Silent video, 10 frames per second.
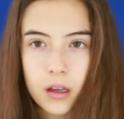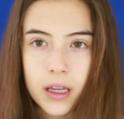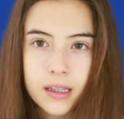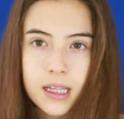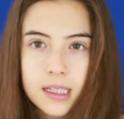
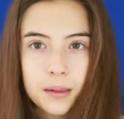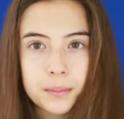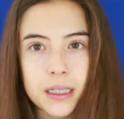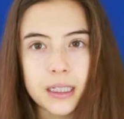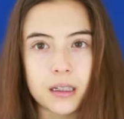Okay, they said
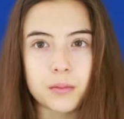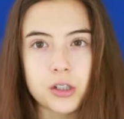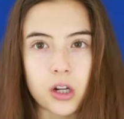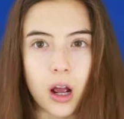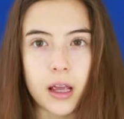medium
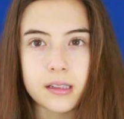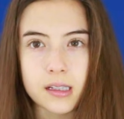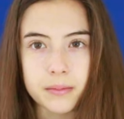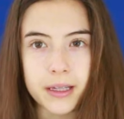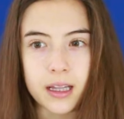shot. Is
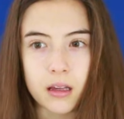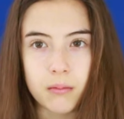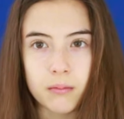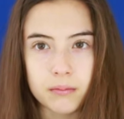this medium?